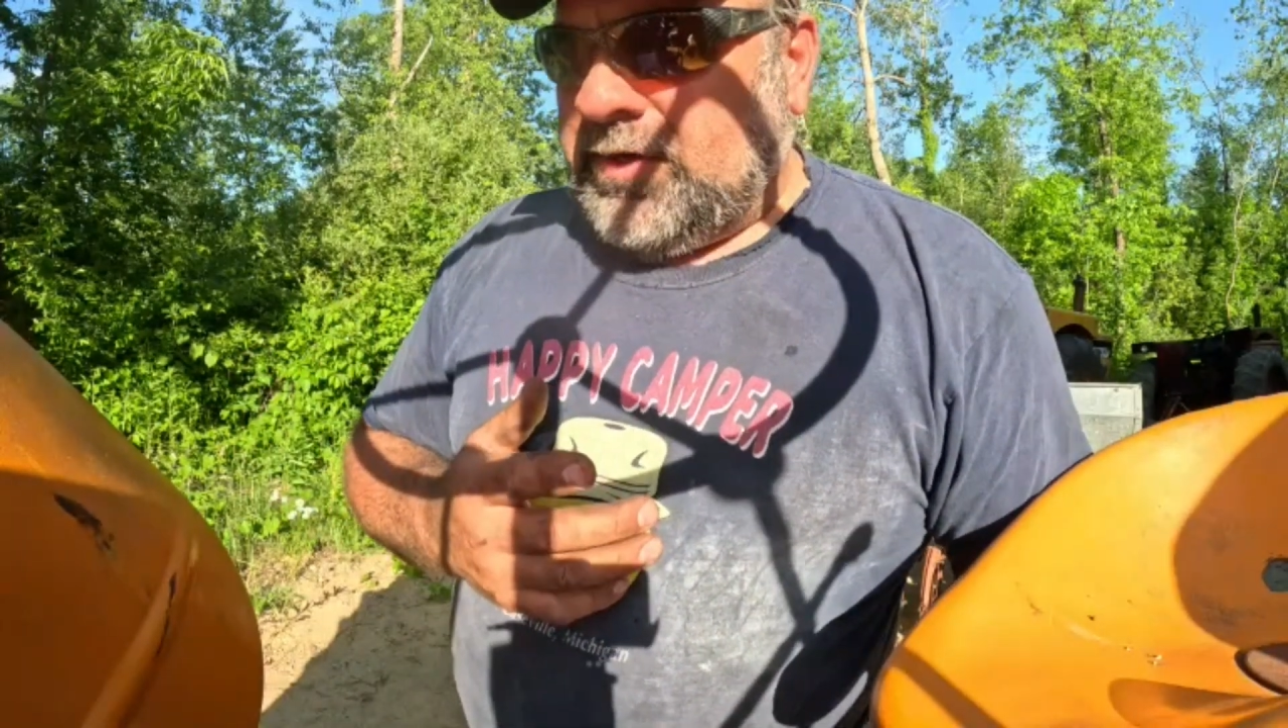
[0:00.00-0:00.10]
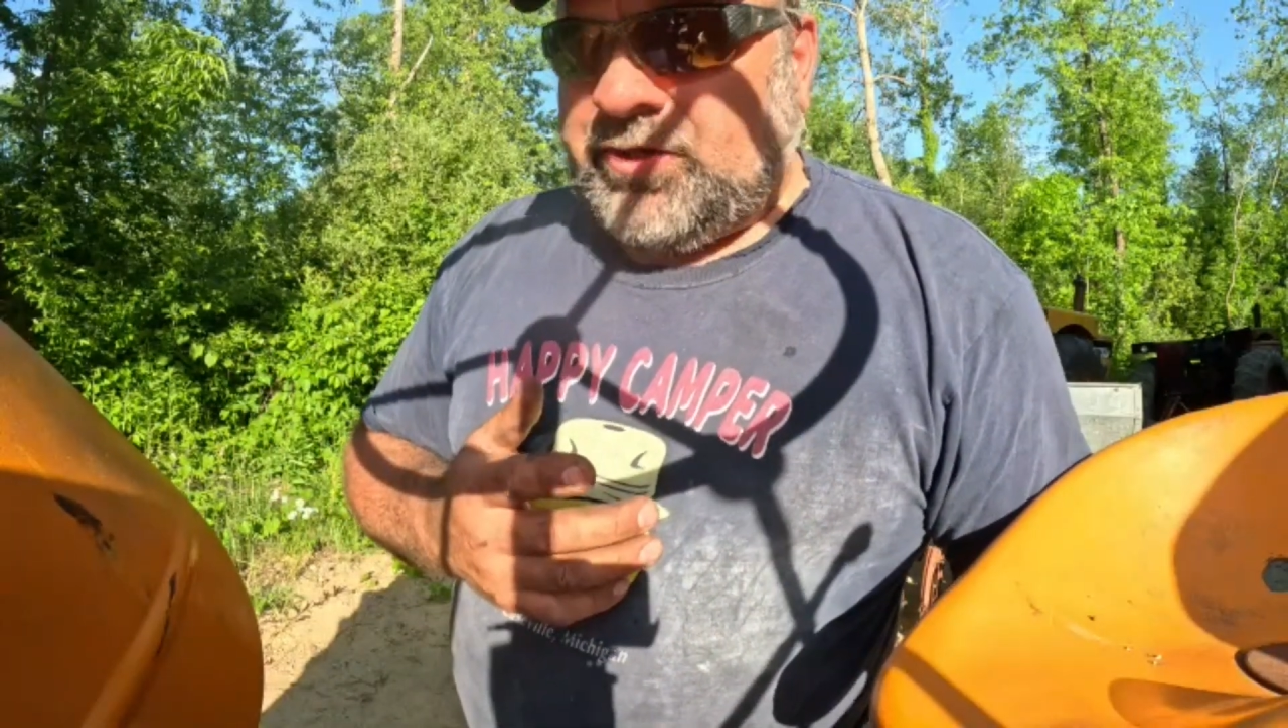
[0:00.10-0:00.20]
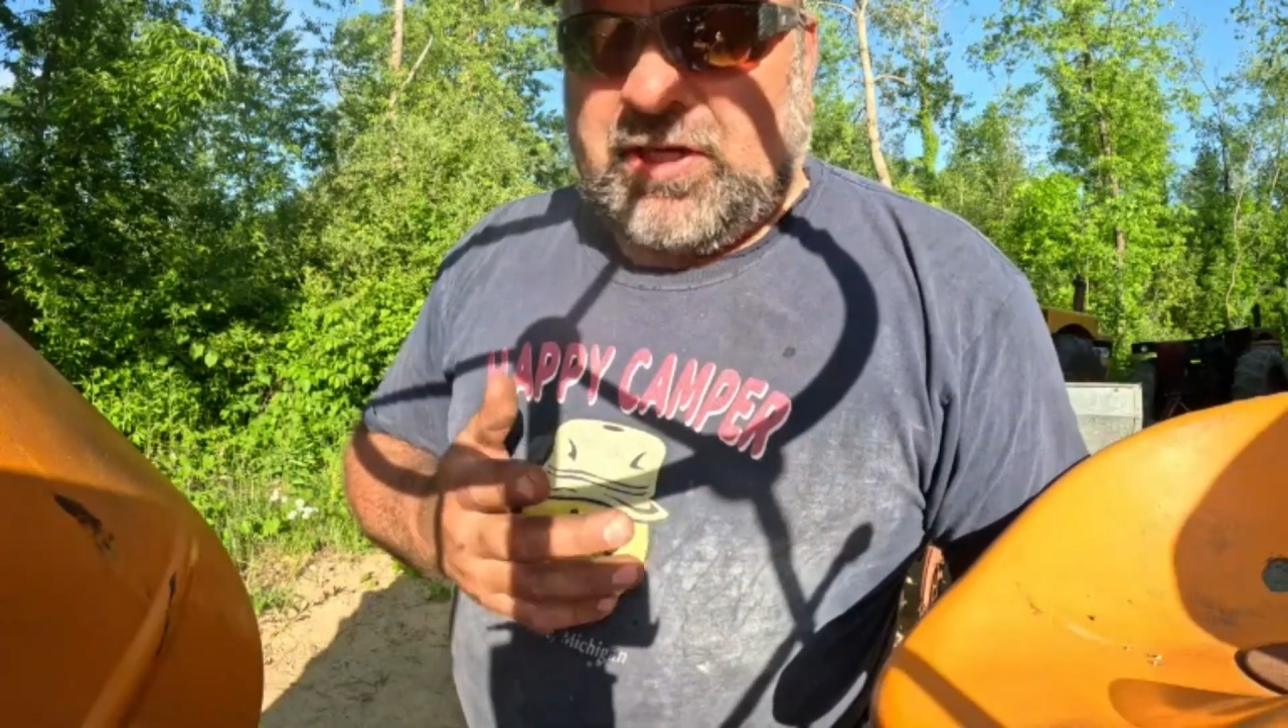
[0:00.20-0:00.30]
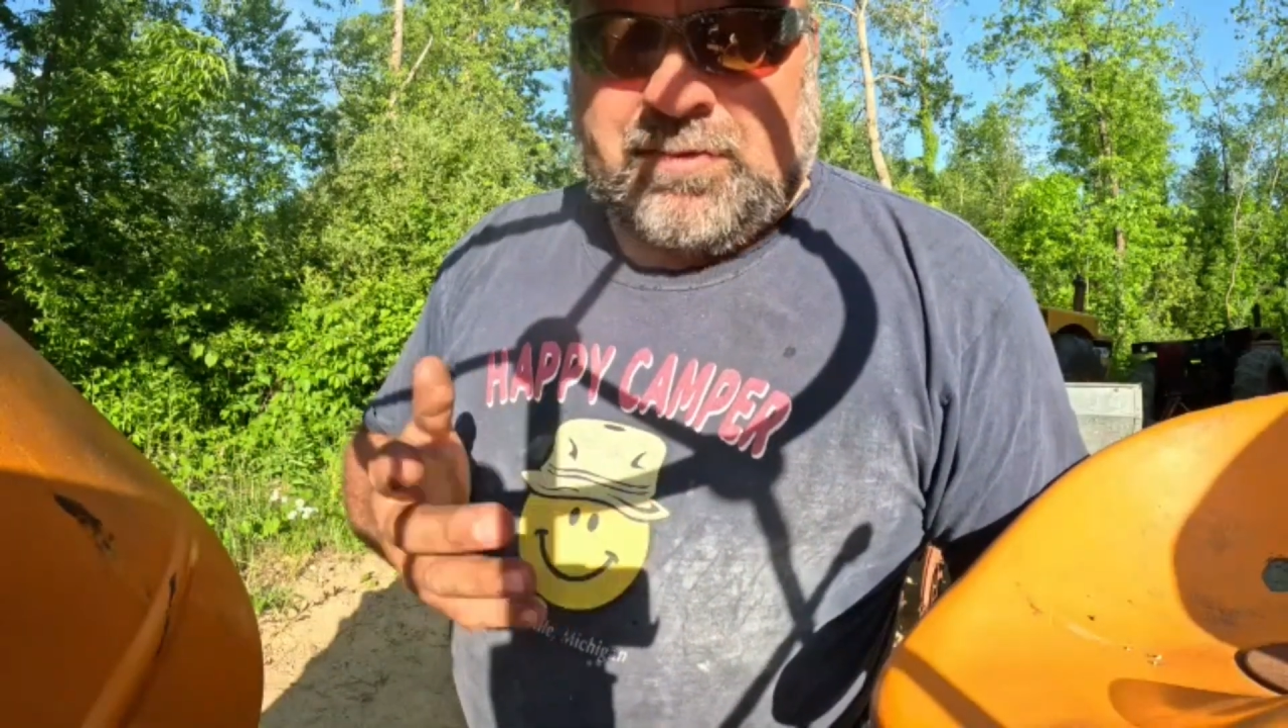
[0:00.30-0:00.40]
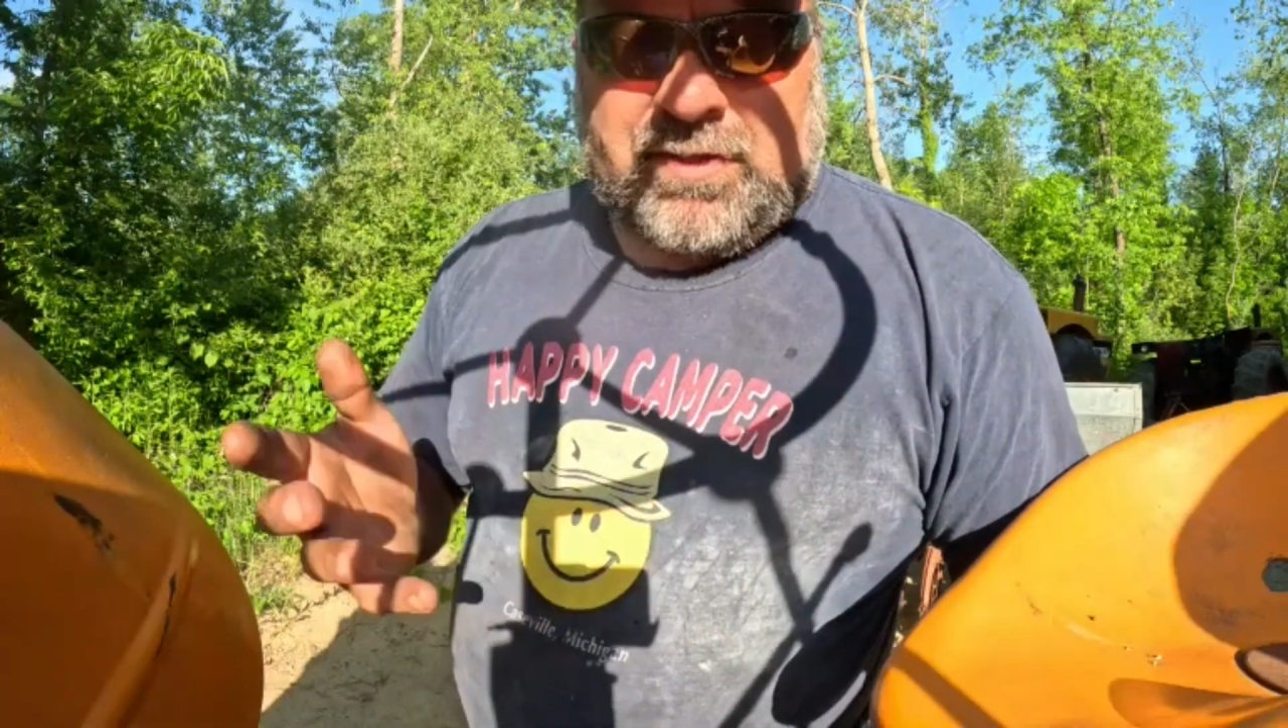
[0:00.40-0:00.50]

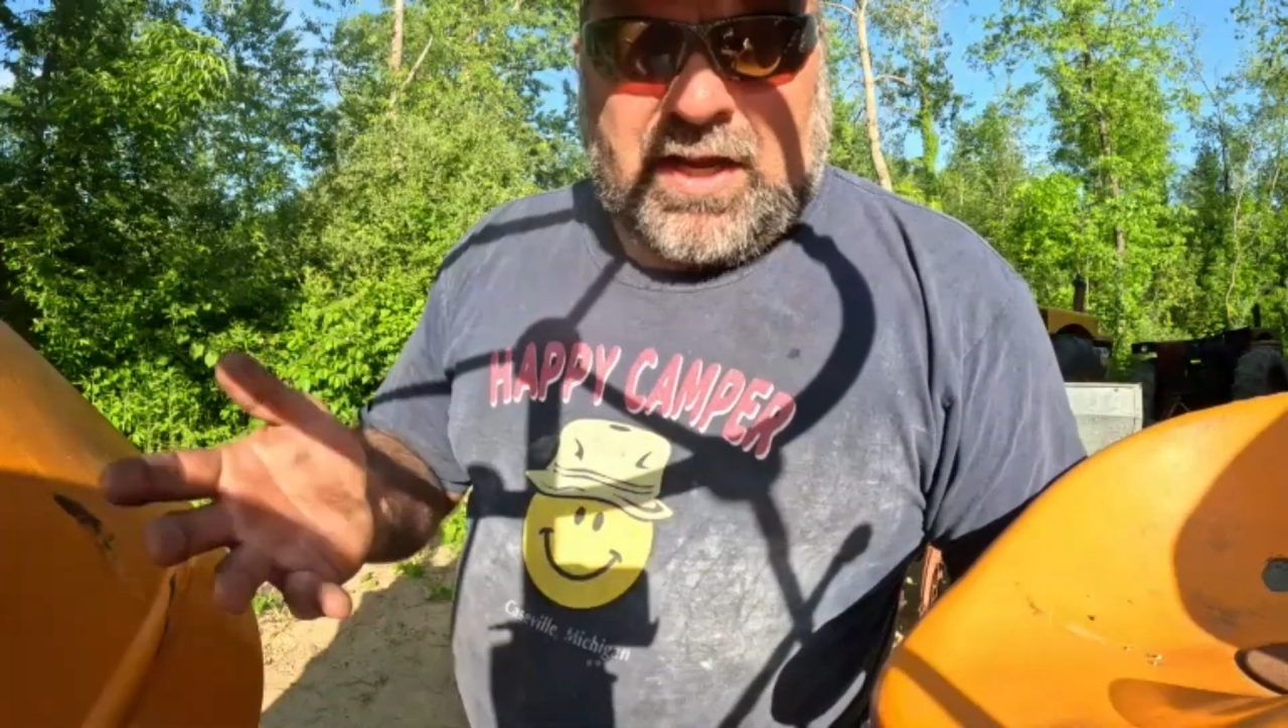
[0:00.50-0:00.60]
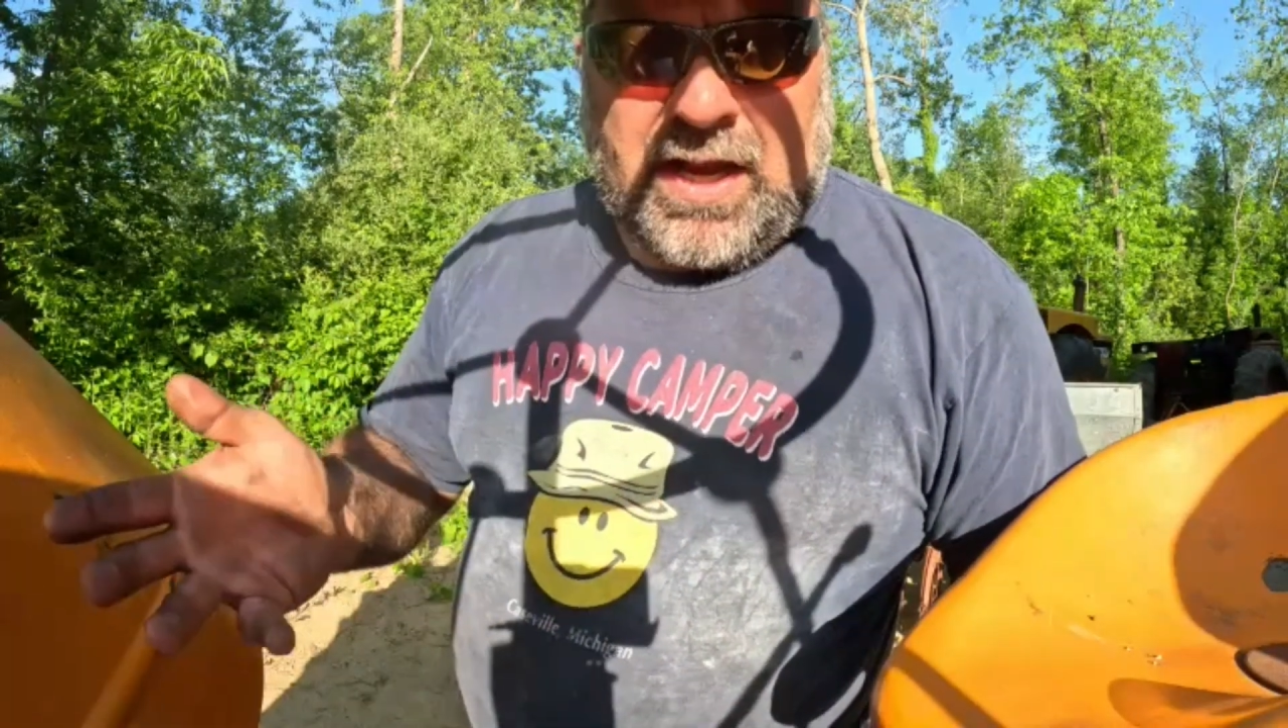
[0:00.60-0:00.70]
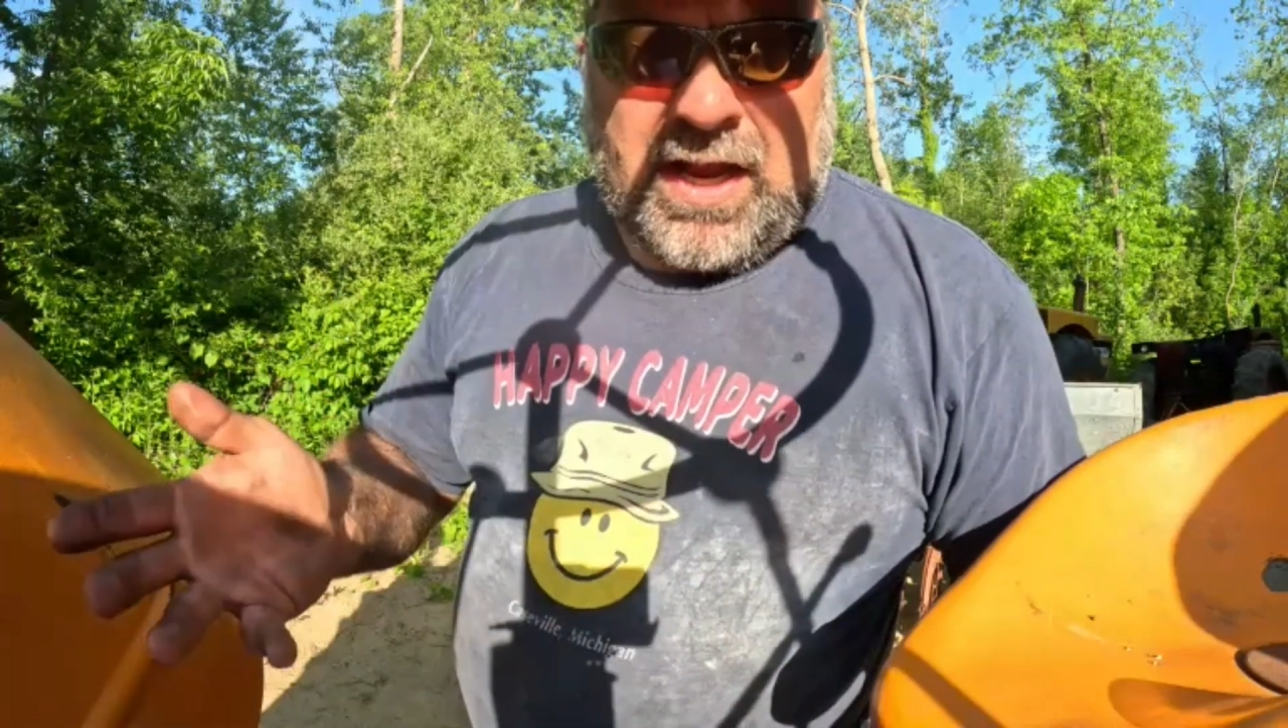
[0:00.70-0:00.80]
ships that